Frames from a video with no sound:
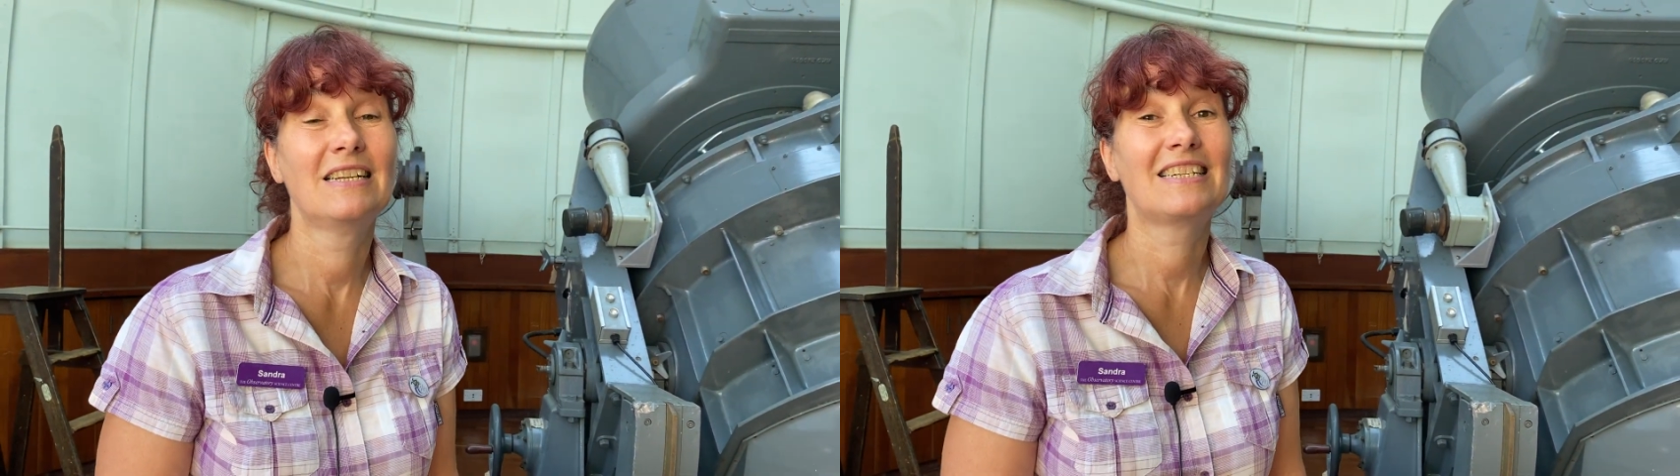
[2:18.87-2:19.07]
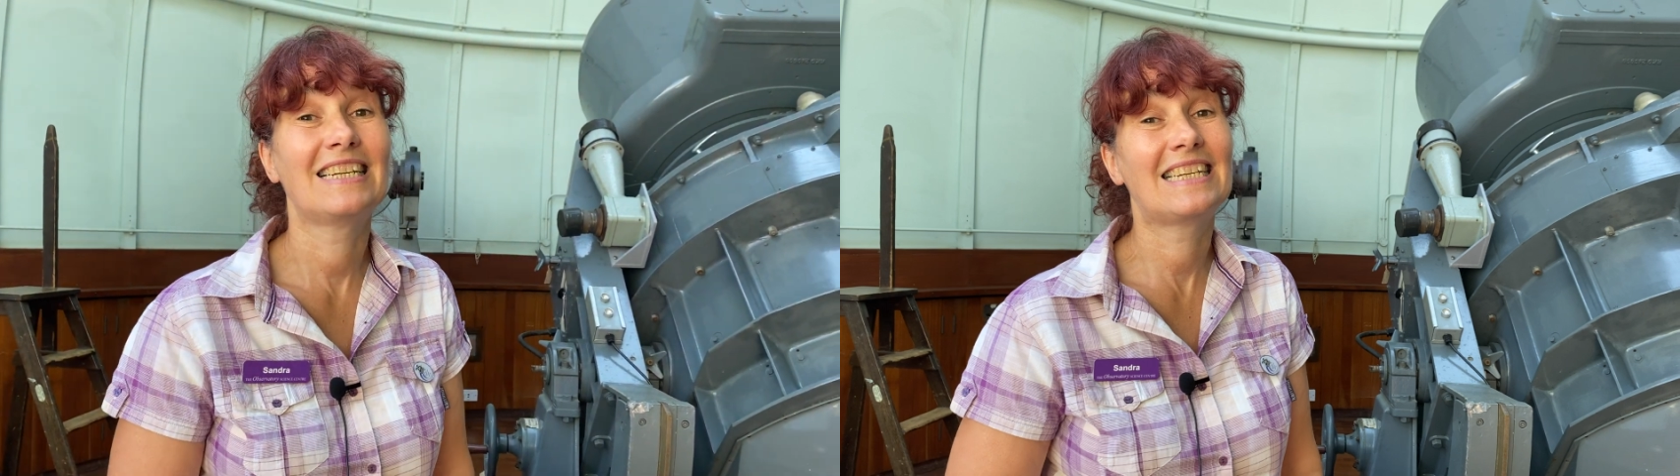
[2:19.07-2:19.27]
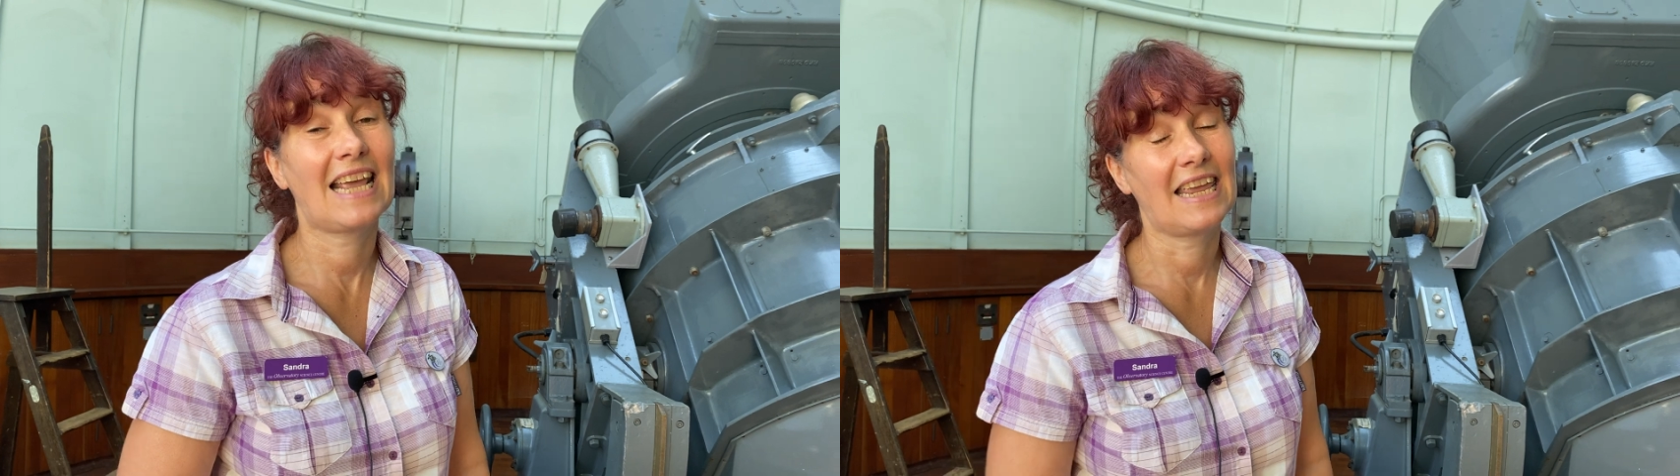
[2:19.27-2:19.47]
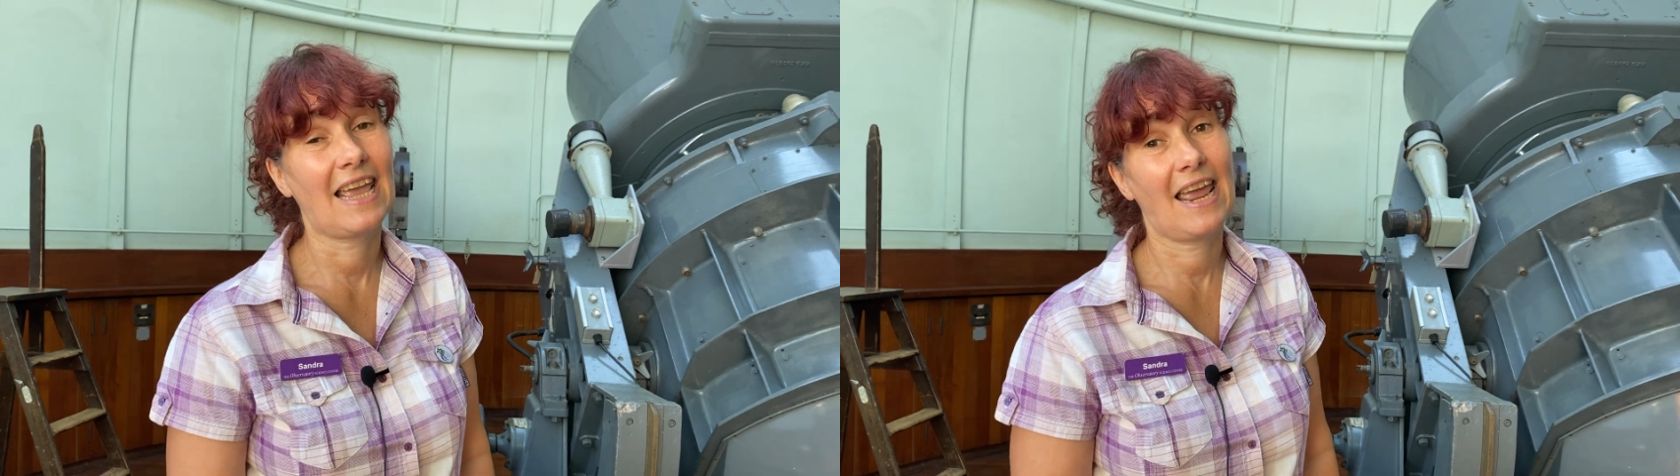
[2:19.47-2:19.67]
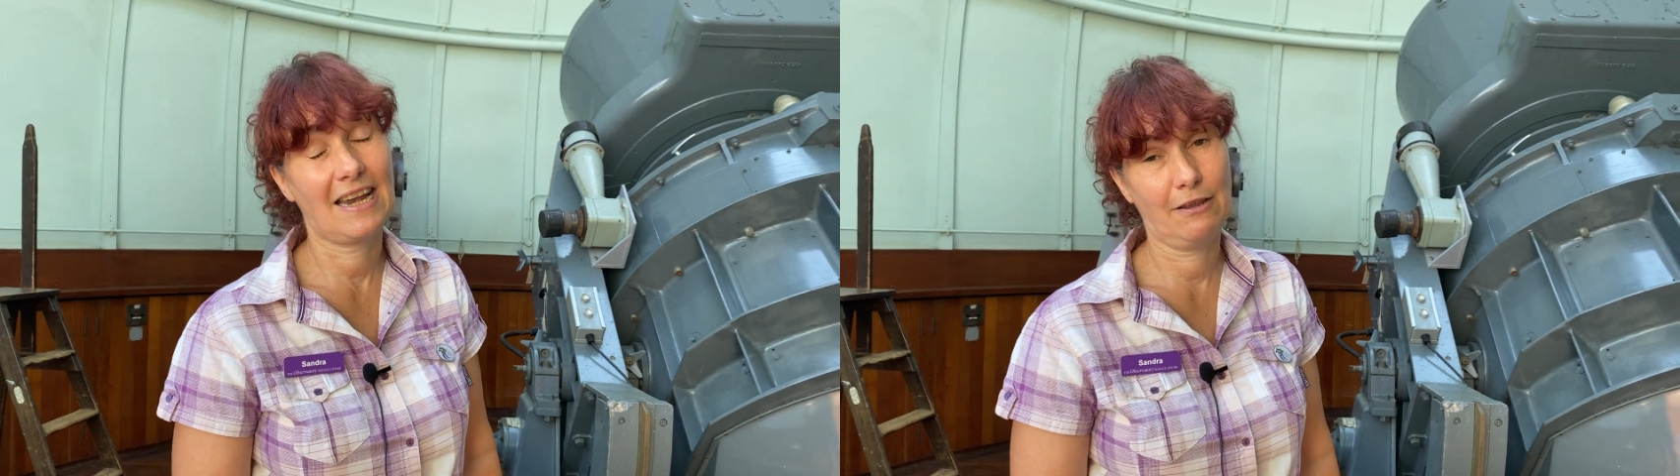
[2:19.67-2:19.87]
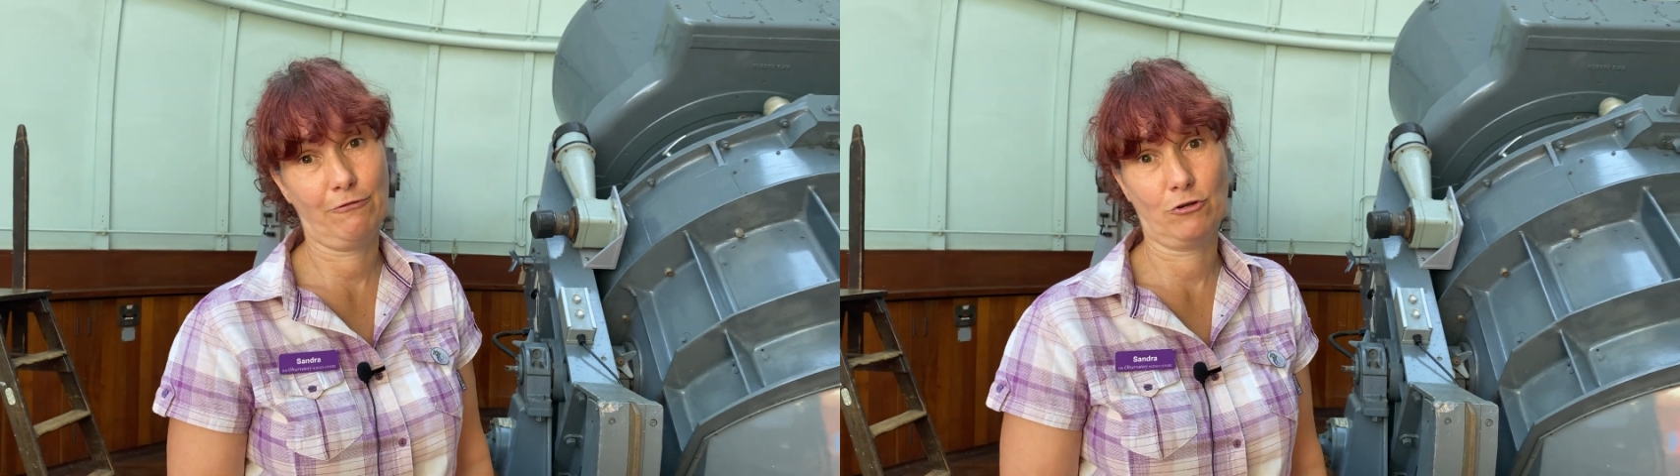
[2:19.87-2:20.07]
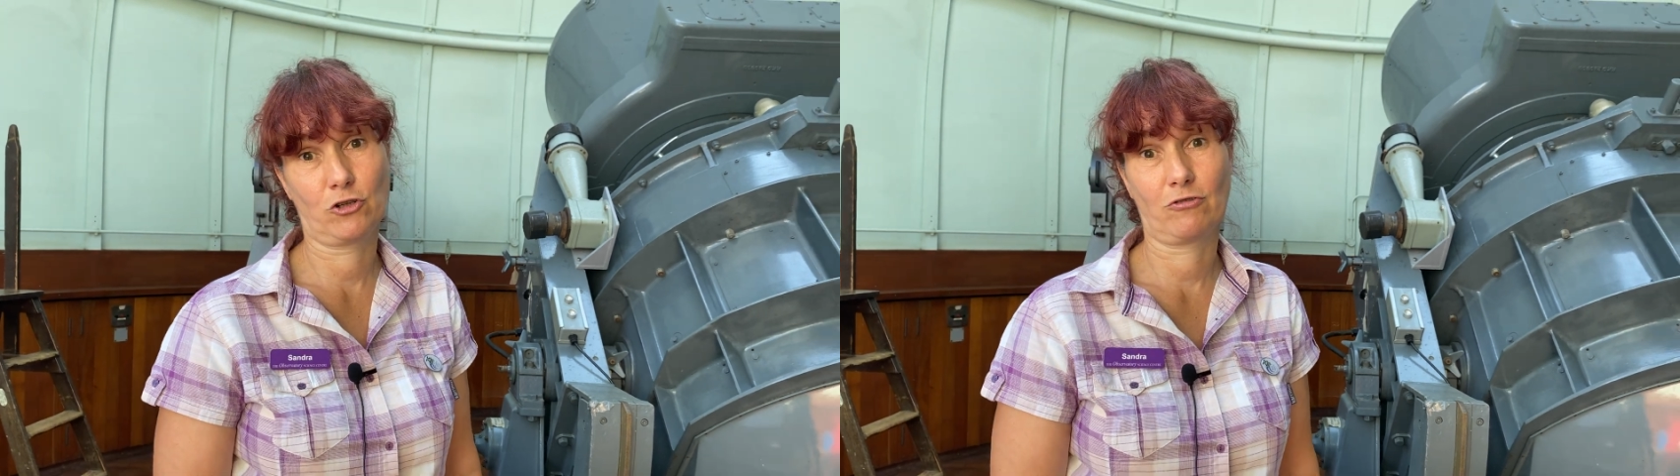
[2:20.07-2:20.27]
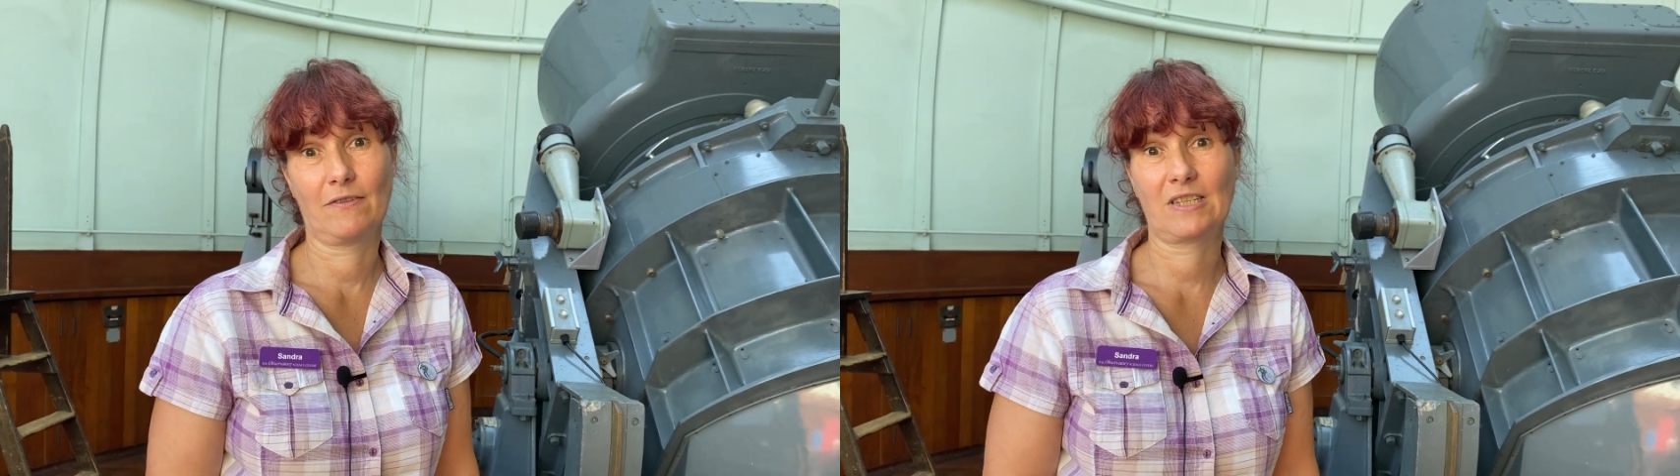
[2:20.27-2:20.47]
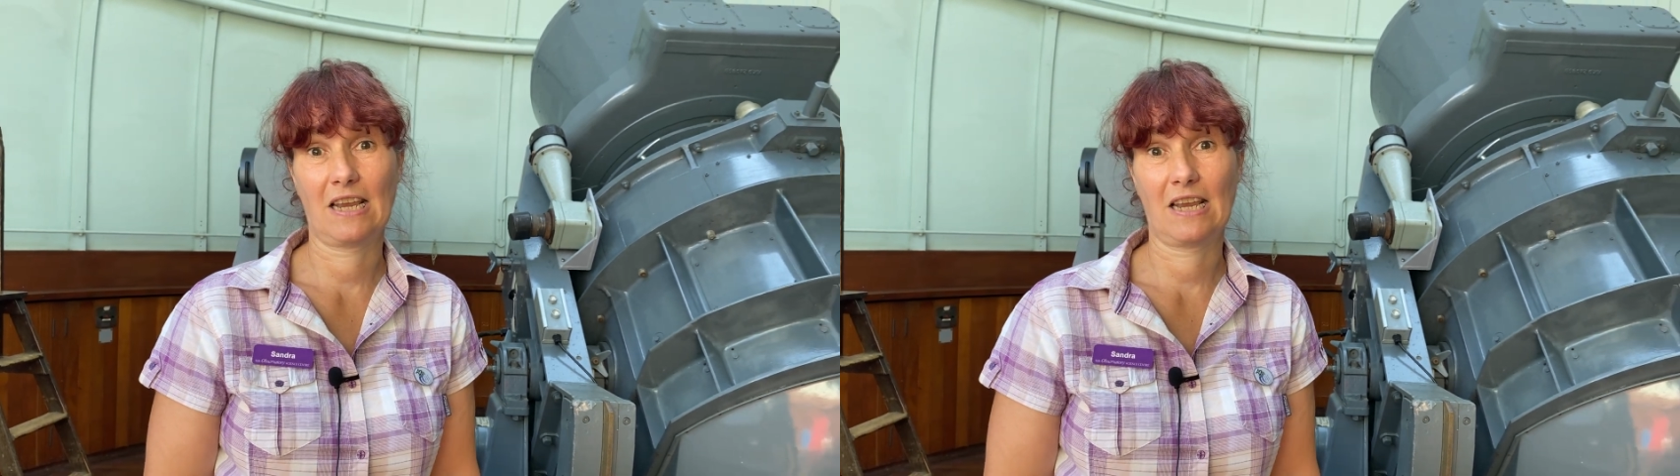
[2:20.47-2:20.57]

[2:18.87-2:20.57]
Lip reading: to take any photographs